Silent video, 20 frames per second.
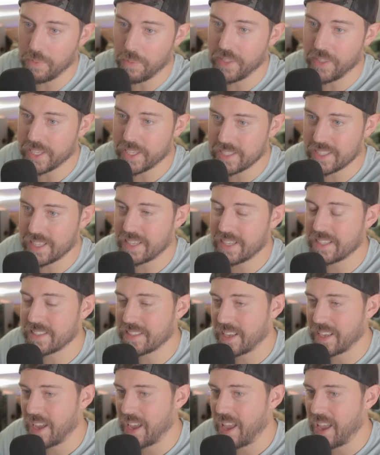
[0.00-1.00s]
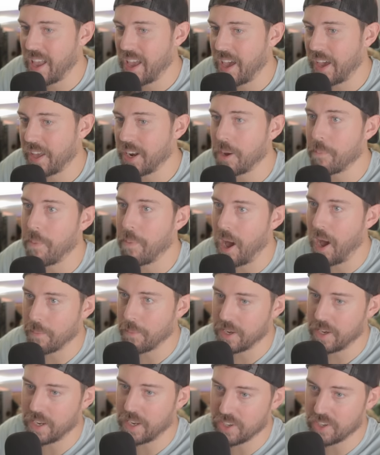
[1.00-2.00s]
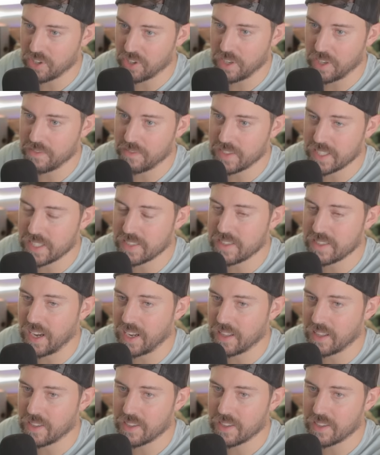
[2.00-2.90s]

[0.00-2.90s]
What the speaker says: But this thing is an abomination of a design.